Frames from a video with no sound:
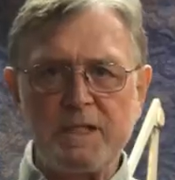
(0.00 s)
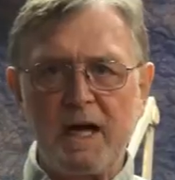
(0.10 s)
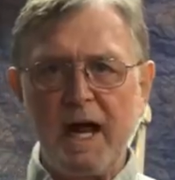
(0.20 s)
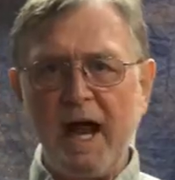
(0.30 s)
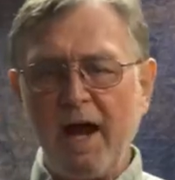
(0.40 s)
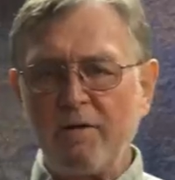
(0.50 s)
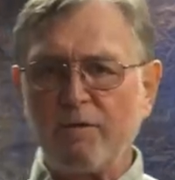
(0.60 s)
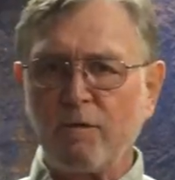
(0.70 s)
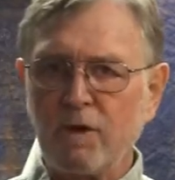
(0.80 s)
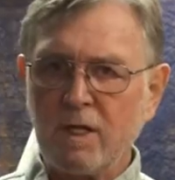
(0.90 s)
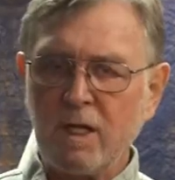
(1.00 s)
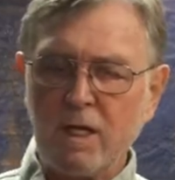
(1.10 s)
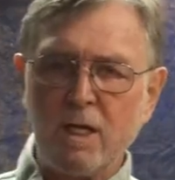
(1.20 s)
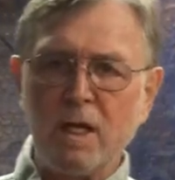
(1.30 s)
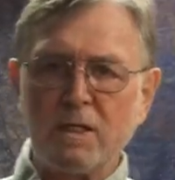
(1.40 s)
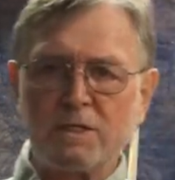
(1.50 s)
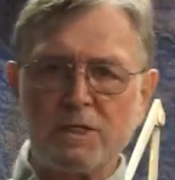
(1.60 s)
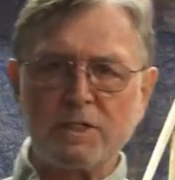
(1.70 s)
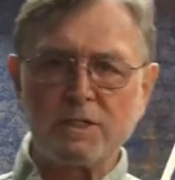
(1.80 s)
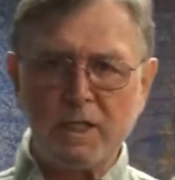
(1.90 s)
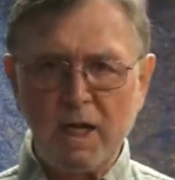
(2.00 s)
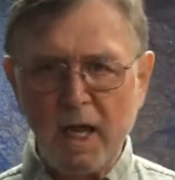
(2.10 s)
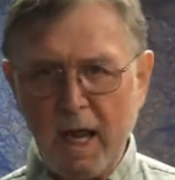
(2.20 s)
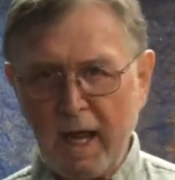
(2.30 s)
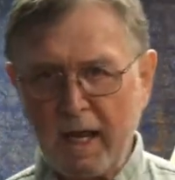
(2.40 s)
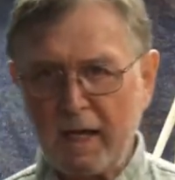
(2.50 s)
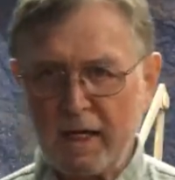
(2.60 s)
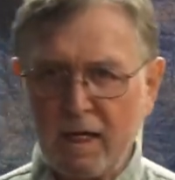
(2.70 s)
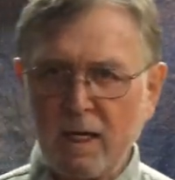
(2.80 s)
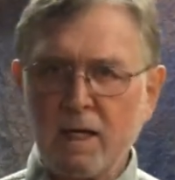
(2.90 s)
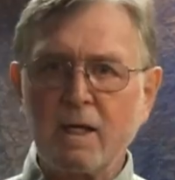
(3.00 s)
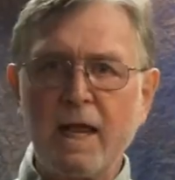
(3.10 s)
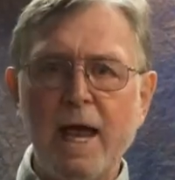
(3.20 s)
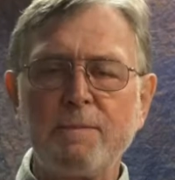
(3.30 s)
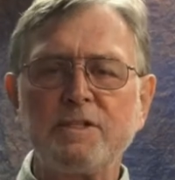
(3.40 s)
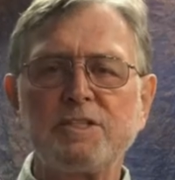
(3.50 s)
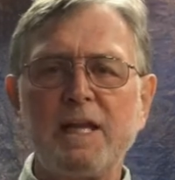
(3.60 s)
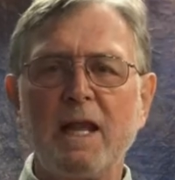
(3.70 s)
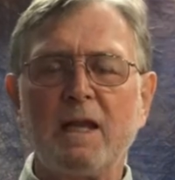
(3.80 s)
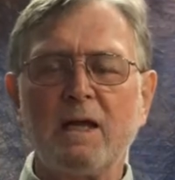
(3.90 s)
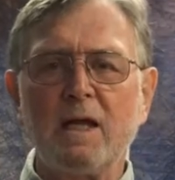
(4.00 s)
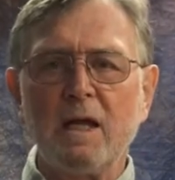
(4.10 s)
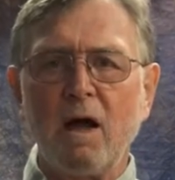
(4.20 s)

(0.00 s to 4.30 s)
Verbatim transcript: that I have for the salsa and cabbage salad